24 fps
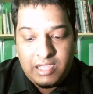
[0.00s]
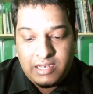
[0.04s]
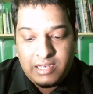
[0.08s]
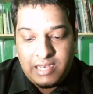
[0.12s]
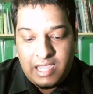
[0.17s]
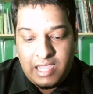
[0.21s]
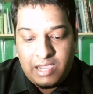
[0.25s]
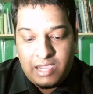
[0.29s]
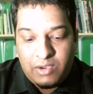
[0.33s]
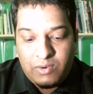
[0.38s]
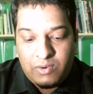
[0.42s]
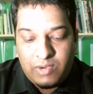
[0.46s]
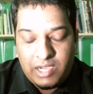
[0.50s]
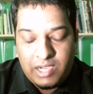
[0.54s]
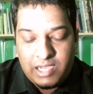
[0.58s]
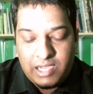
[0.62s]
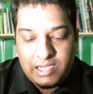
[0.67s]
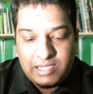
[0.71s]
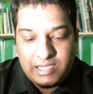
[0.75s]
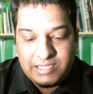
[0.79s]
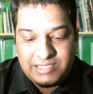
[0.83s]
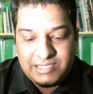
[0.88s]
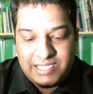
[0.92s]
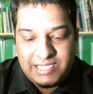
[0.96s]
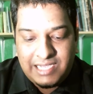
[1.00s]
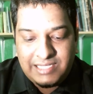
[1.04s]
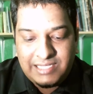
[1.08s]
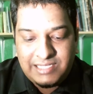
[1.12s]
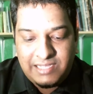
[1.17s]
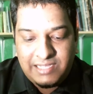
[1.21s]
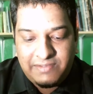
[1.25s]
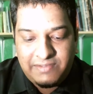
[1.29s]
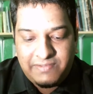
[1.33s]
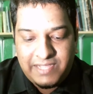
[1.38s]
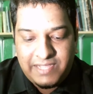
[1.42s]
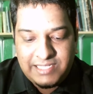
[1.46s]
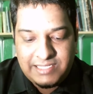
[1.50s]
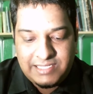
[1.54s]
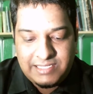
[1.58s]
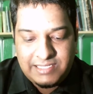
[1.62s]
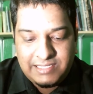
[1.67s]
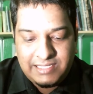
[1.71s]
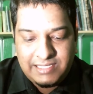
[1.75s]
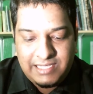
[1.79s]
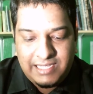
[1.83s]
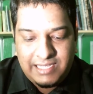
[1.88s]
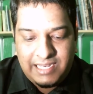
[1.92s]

Now, dietary fats,